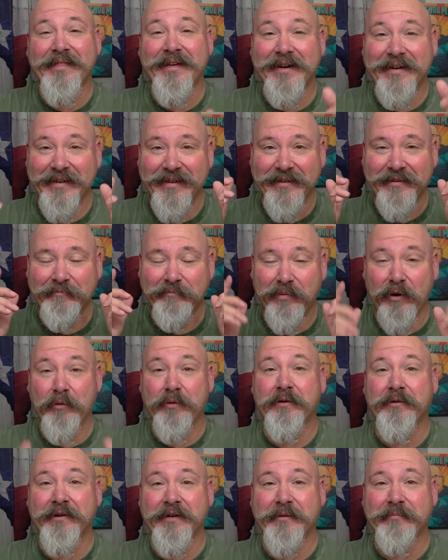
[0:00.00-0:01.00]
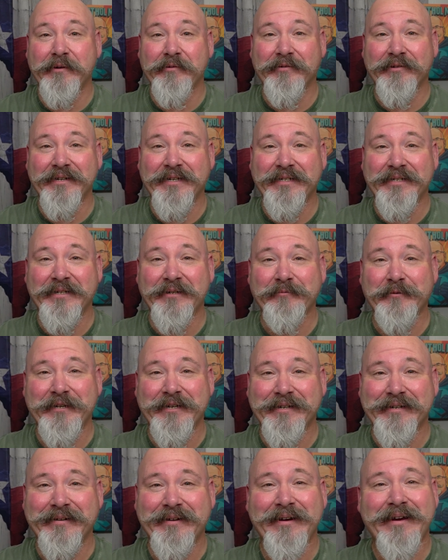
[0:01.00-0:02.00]
that both are going to be released this
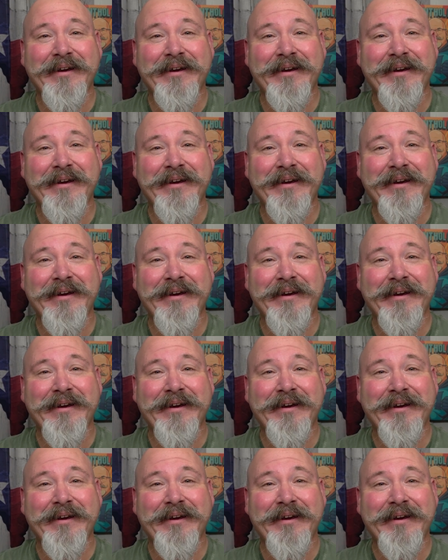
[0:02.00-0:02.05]
weekend.